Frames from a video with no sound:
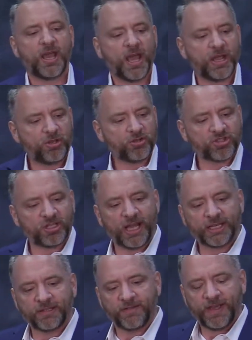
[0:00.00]
and you
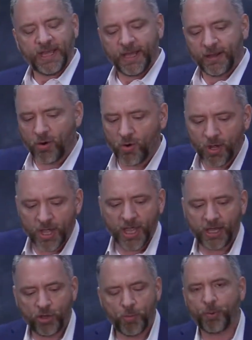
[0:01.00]
select a vehicle
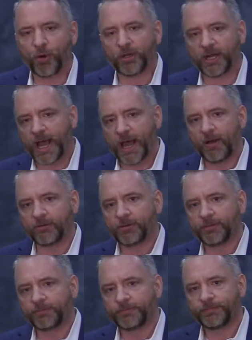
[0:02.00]
and you pull it out,
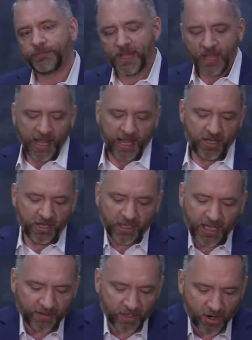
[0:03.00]
and you
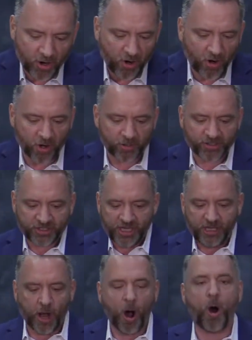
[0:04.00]
let the car
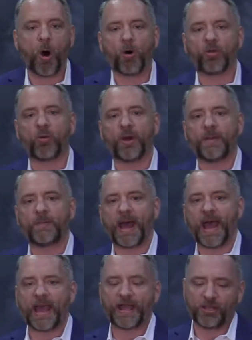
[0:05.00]
seat all the way
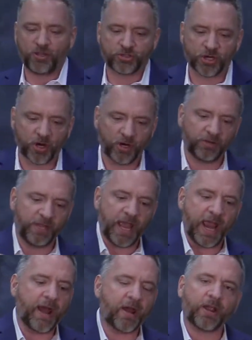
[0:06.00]
back and you turn the
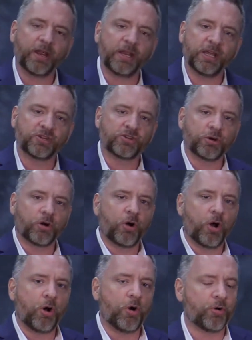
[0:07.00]
air conditioner
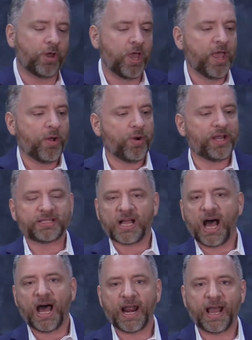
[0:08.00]
on when it's
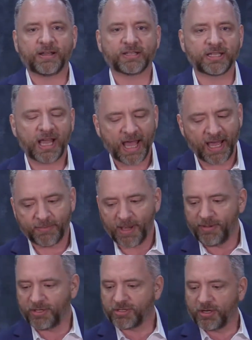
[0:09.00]
hot outside.
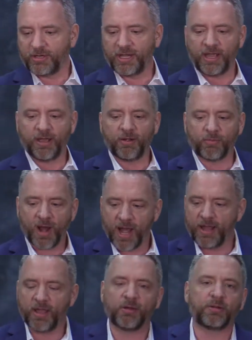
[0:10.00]
Maybe you turn the
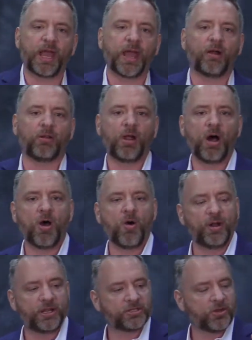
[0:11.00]
radio down low
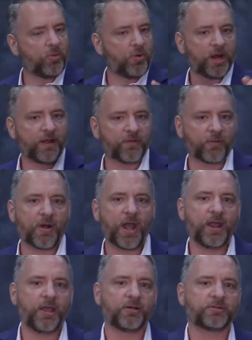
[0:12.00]
and it's on whatever
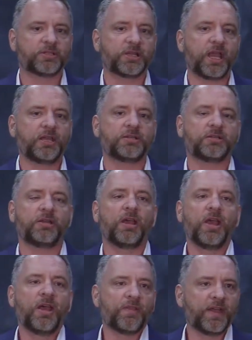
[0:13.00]
radio station
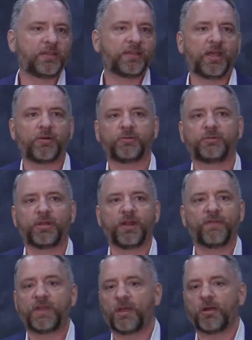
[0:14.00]
that their
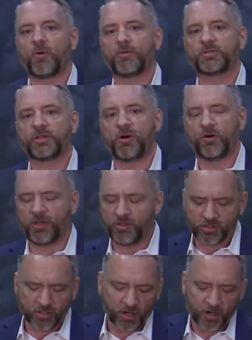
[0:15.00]
vehicle was on, and you
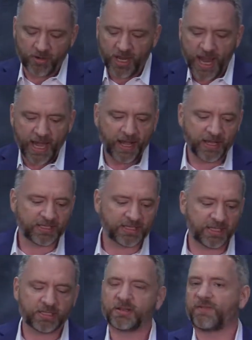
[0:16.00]
start creating a
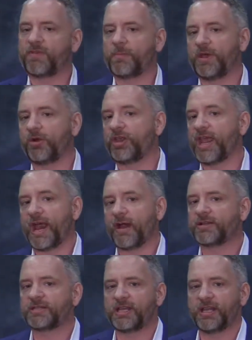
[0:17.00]
sense of
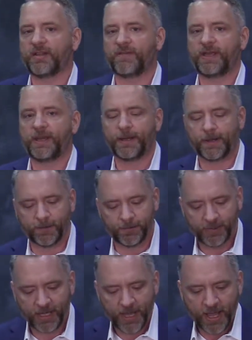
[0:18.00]
familiarity in the vehicle,
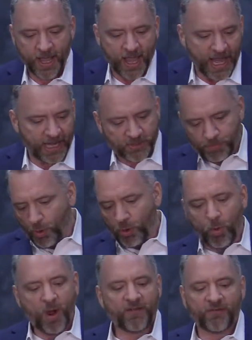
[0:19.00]
and it's pulled
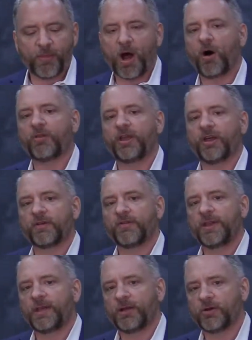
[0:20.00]
away from all the other
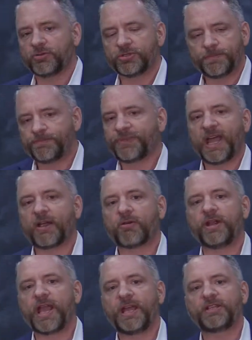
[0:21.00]
vehicles. That
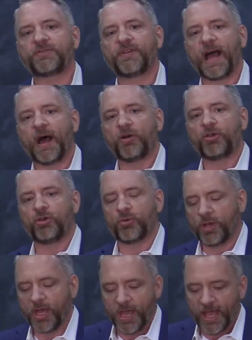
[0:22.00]
creates value.
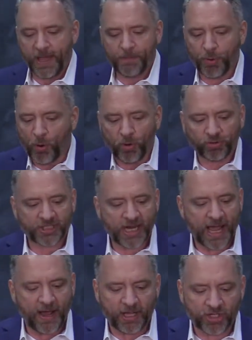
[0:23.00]
It pulls it
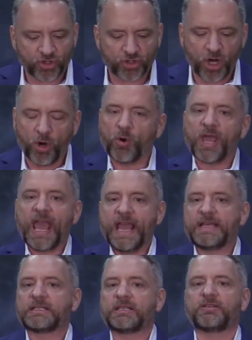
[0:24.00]
out. It
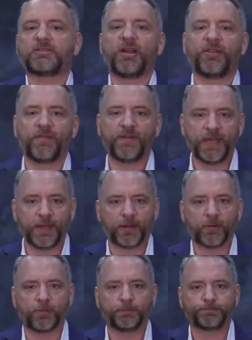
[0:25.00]
showcases the vehicle.